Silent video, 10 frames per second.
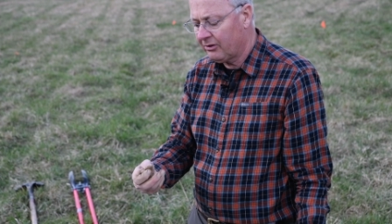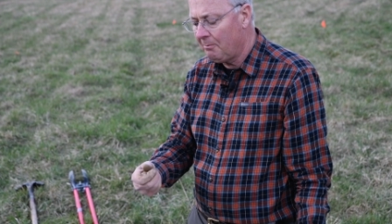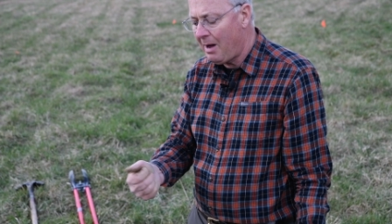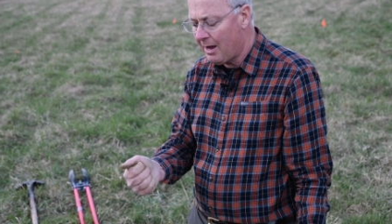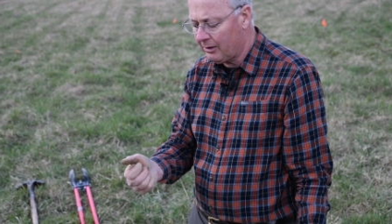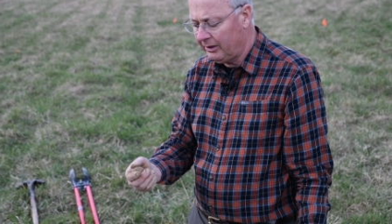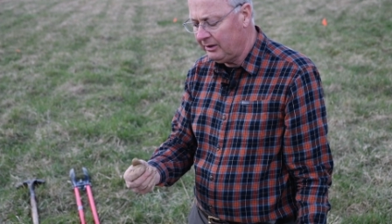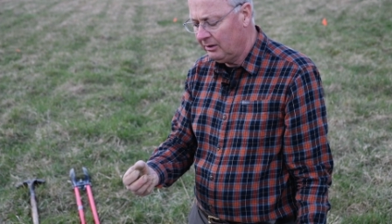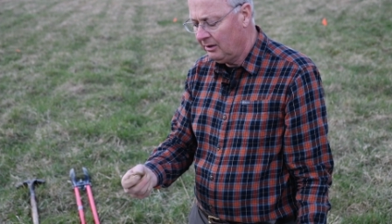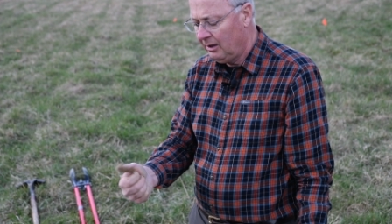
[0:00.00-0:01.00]
the modeling,
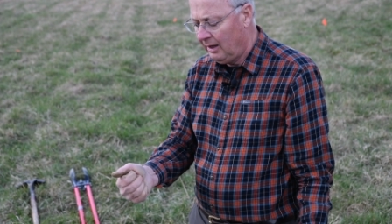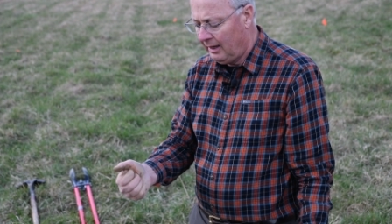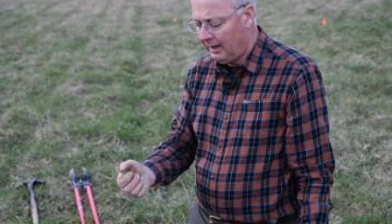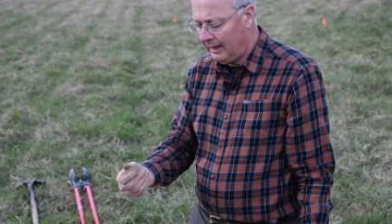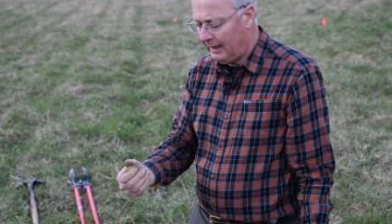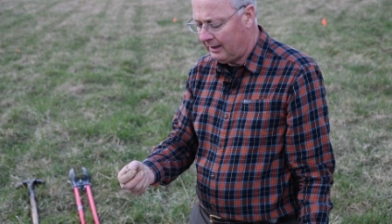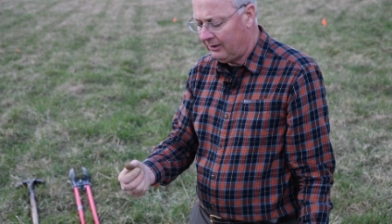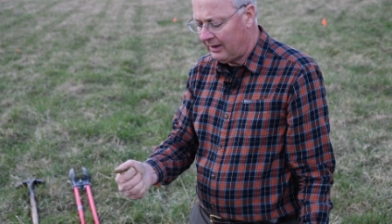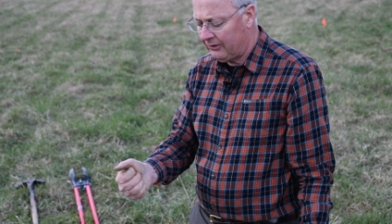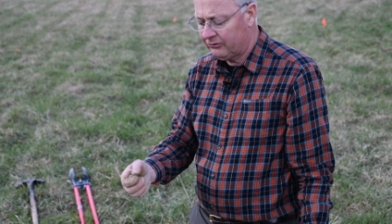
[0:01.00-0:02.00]
and it
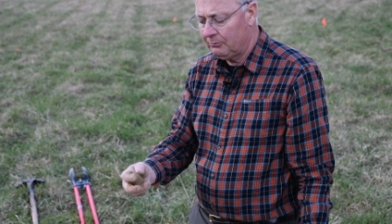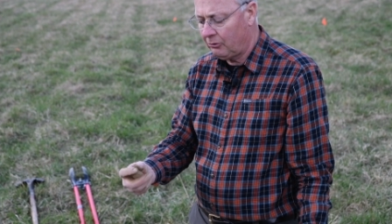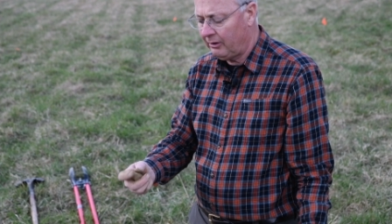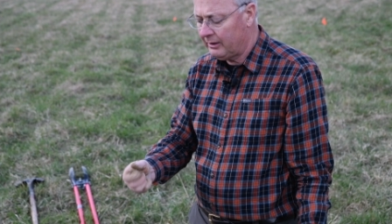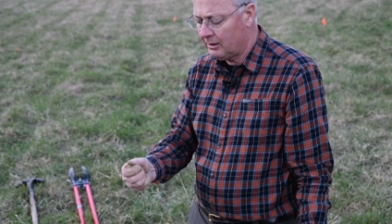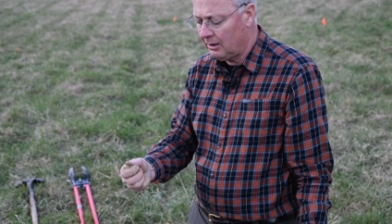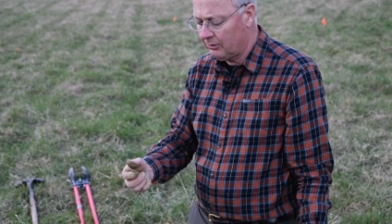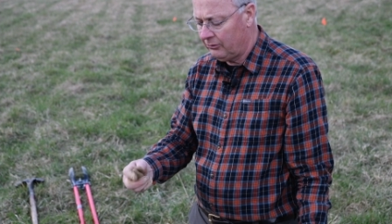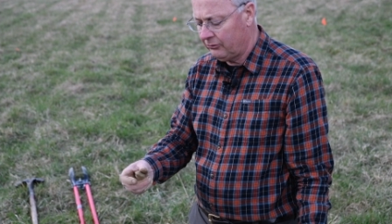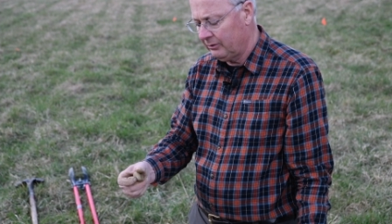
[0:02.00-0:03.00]
has some gray
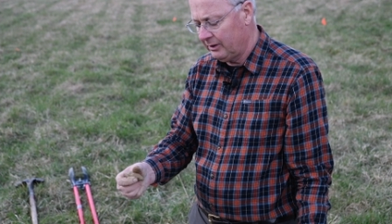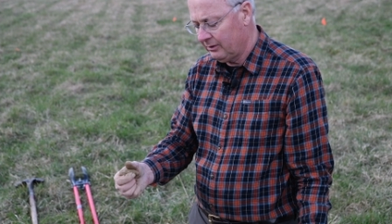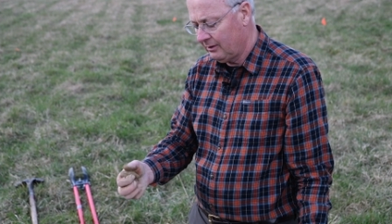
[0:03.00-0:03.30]
color to it.